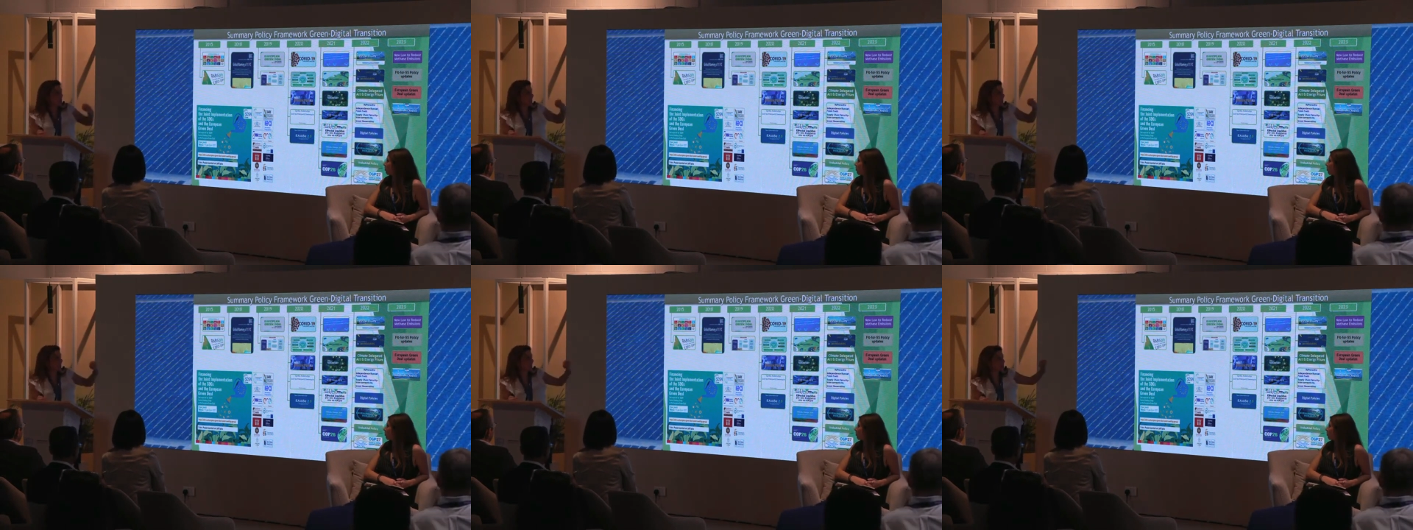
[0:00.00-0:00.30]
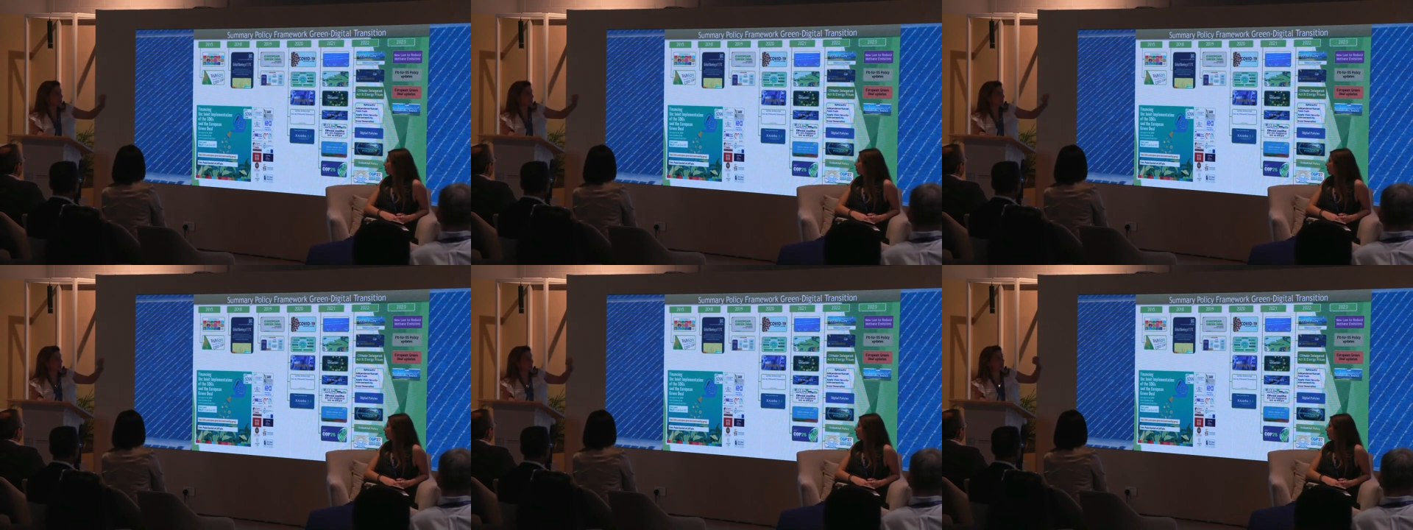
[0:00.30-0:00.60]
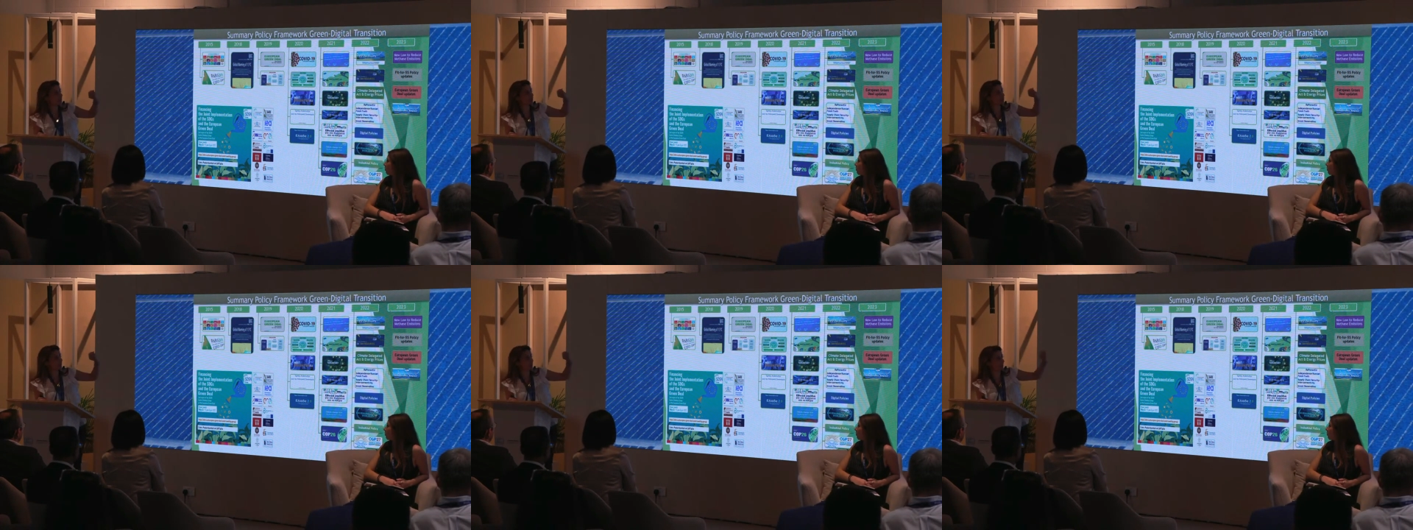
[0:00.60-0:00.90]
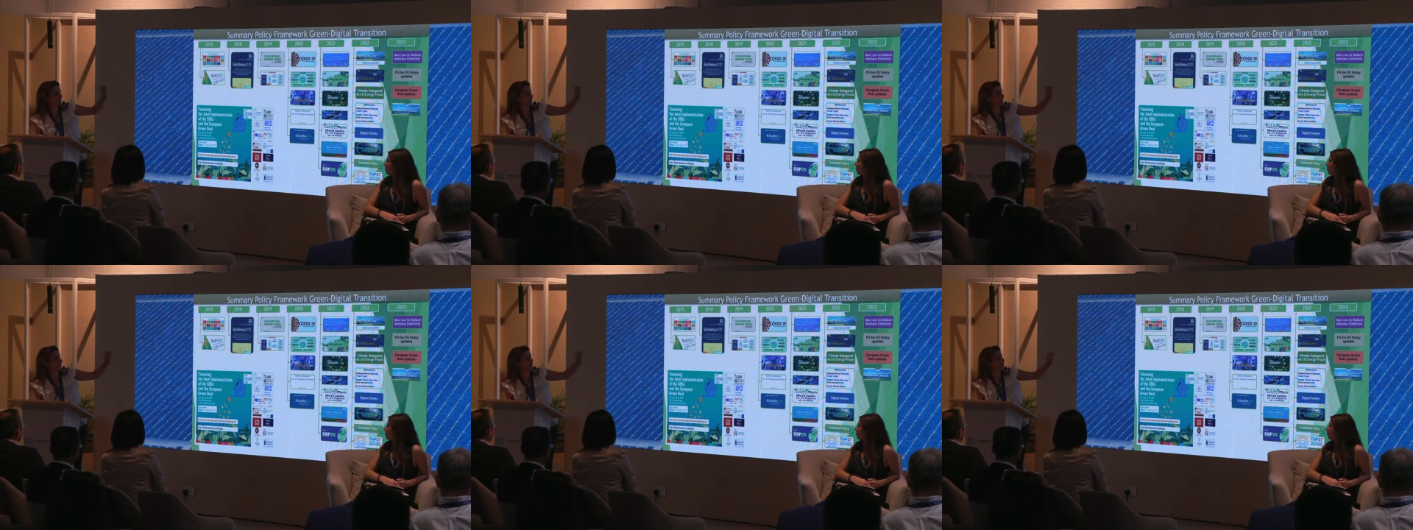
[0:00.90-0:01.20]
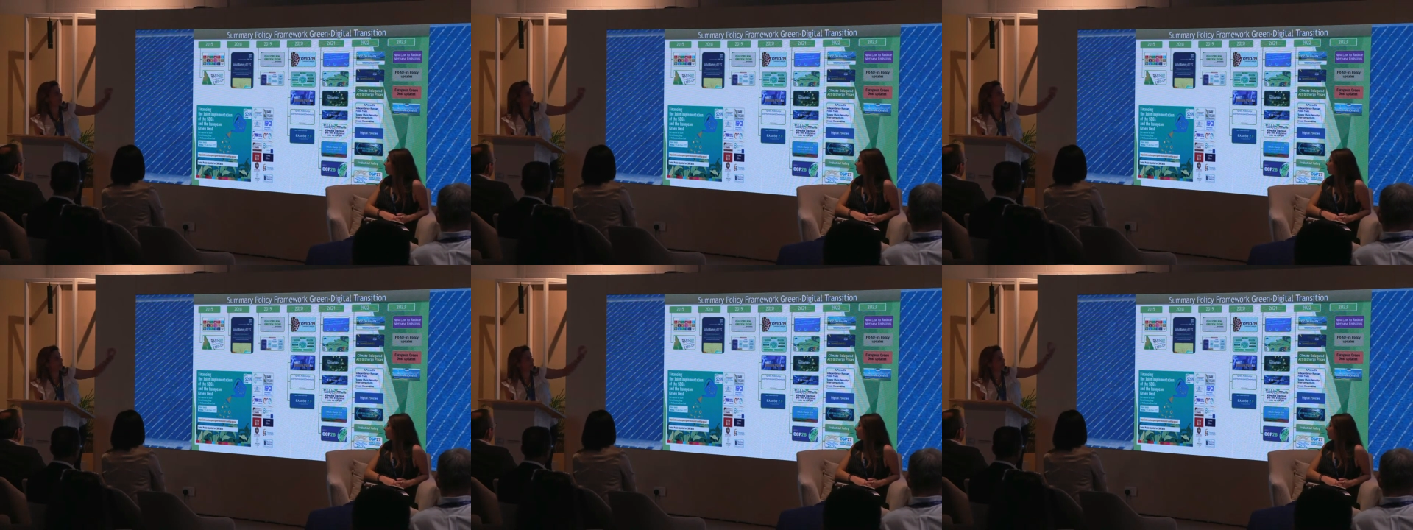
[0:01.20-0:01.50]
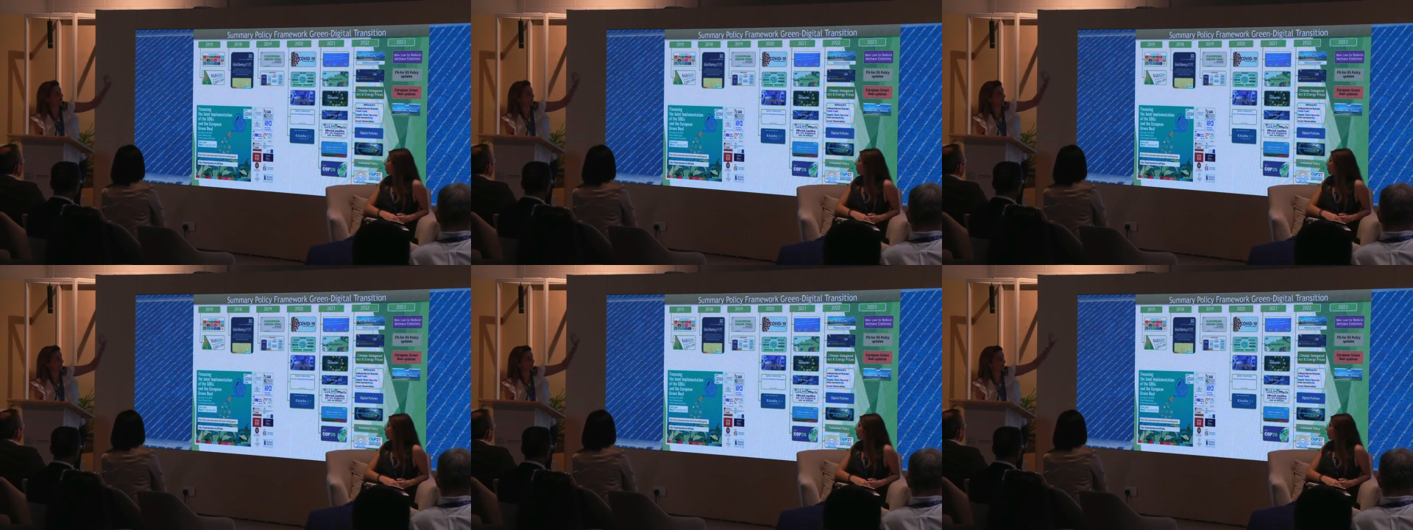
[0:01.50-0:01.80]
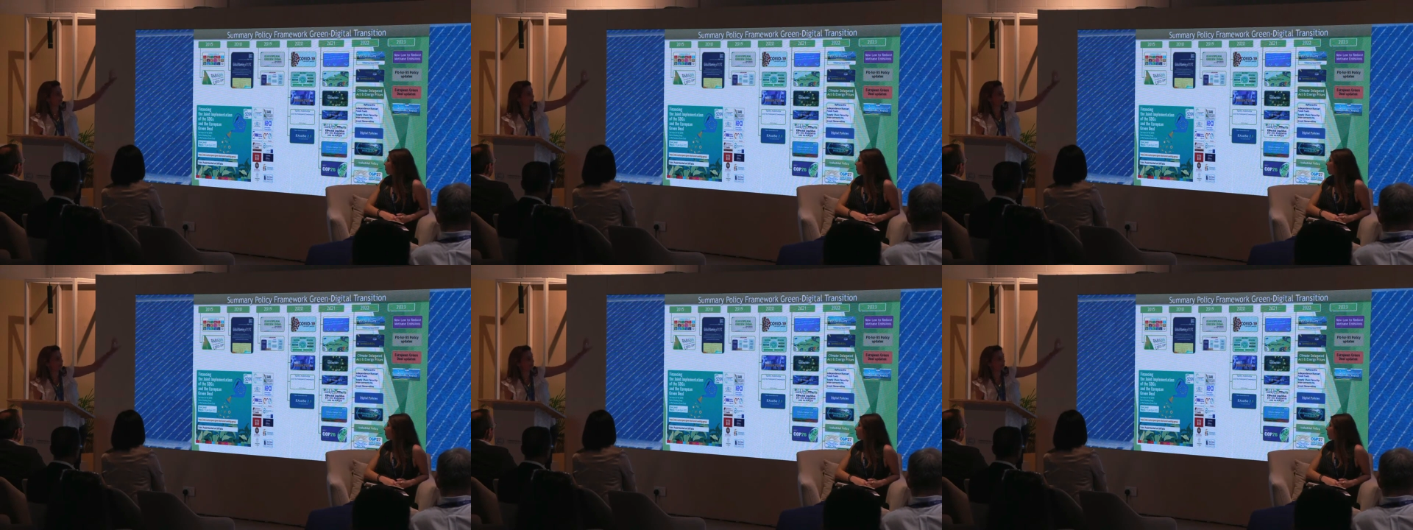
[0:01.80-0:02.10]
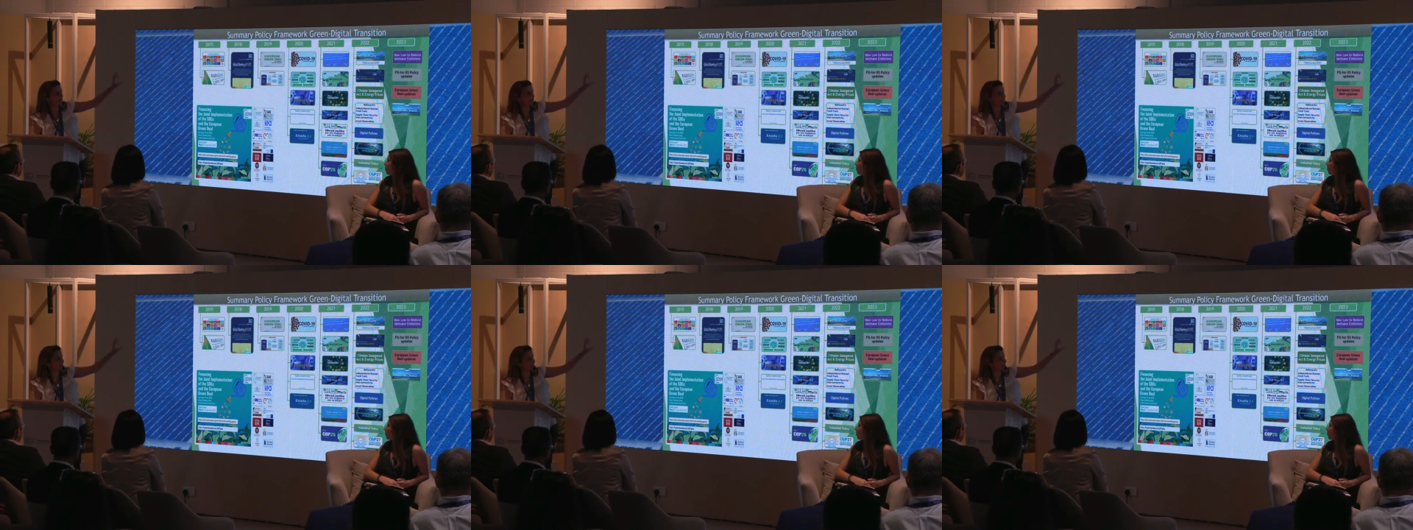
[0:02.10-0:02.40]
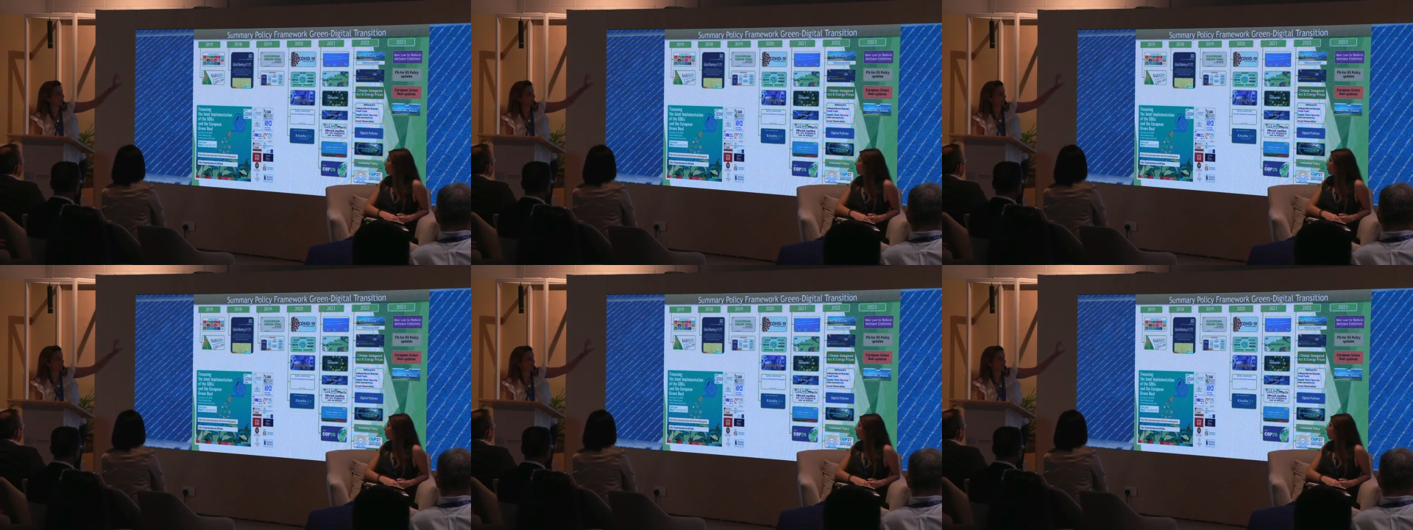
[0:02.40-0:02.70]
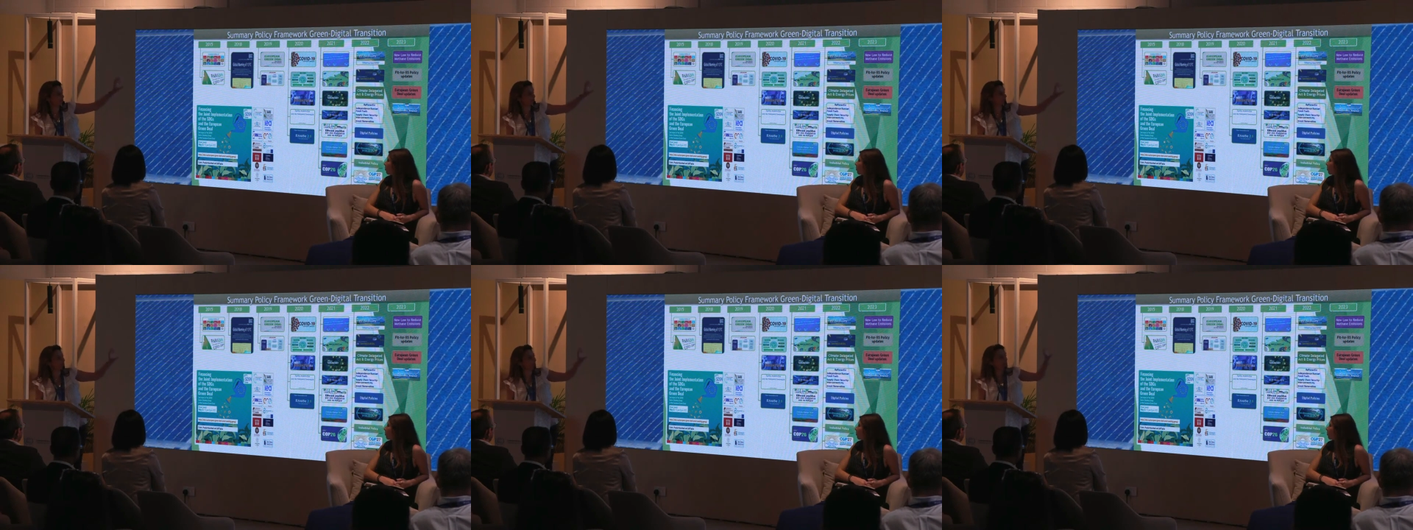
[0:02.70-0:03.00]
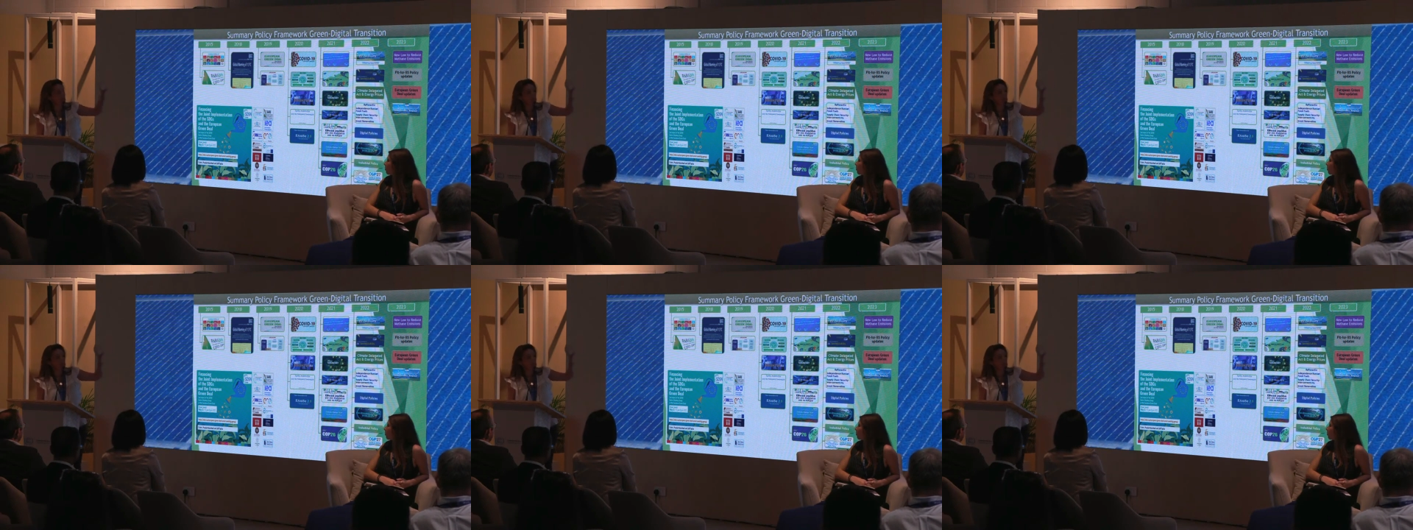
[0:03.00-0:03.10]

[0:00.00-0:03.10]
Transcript: [unreadable: no face in view]